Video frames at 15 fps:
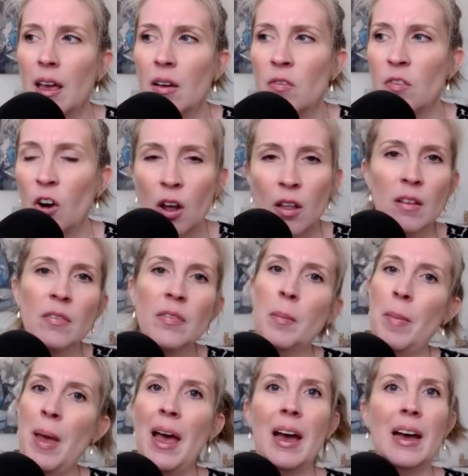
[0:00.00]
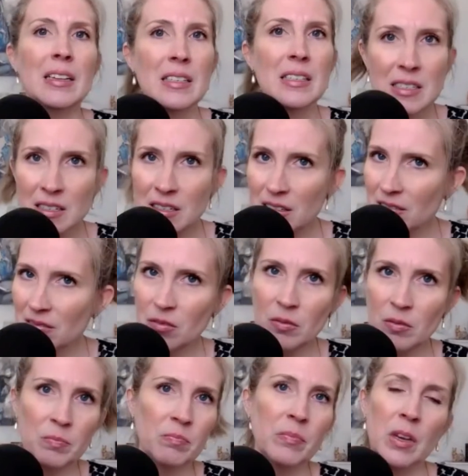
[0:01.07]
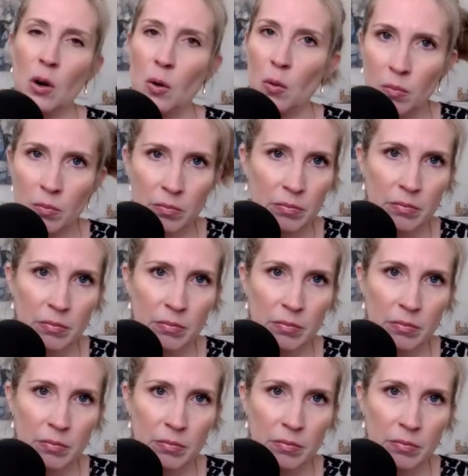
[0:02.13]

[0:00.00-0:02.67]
for all of the past, you know,